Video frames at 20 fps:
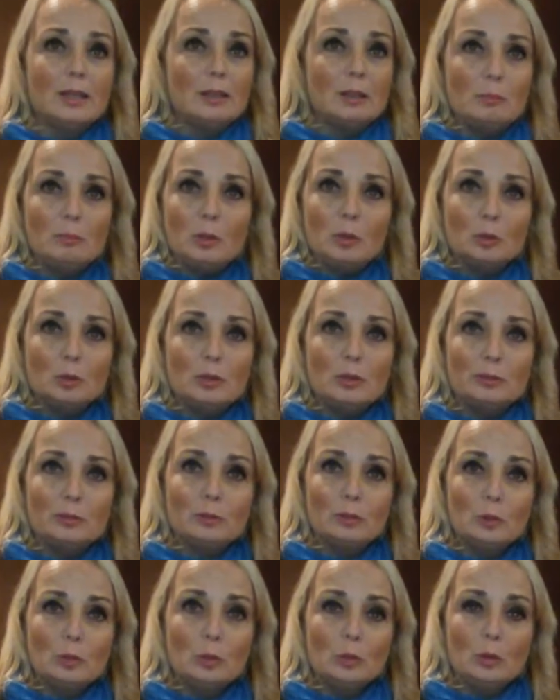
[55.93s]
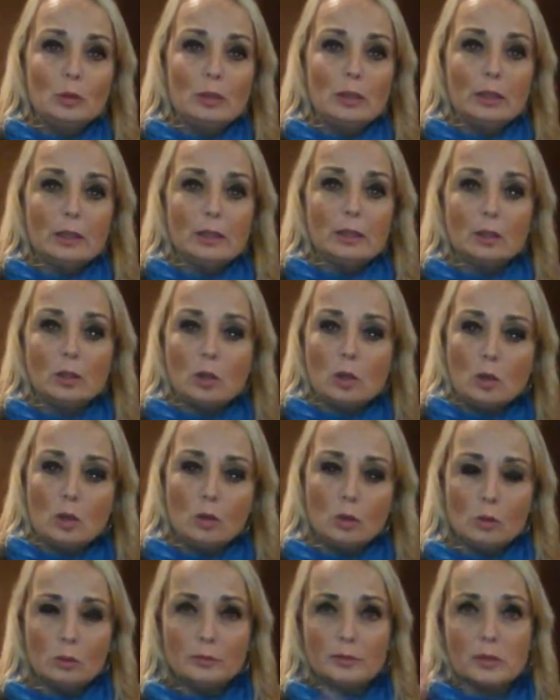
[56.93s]
the beautiful uh,
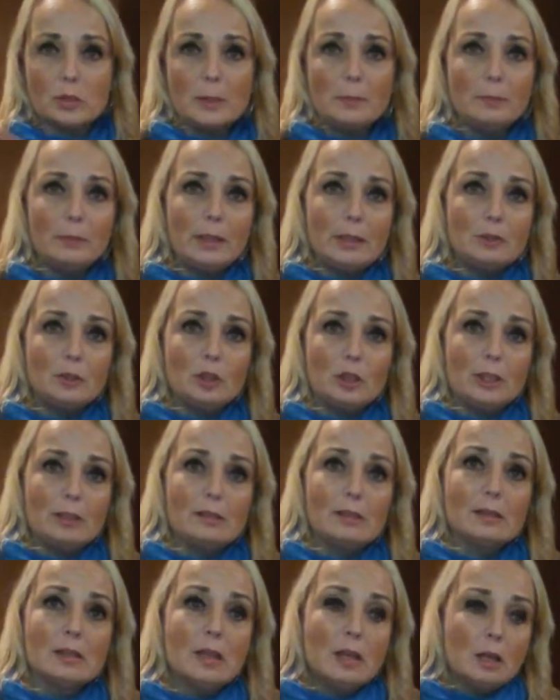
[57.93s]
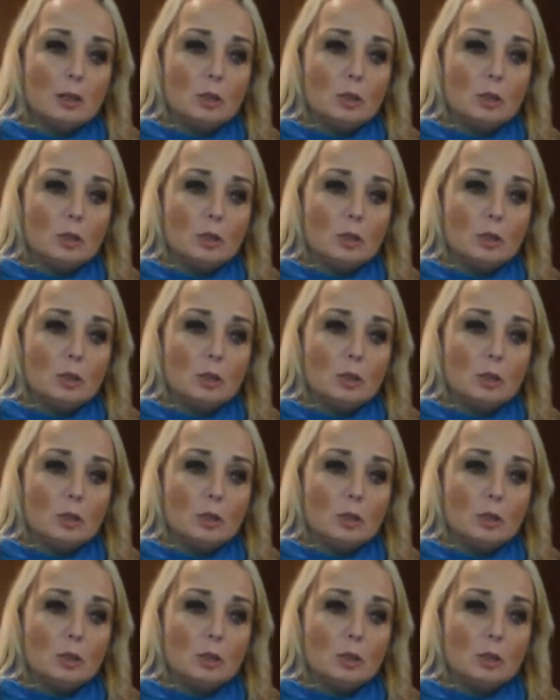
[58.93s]
coves and beaches.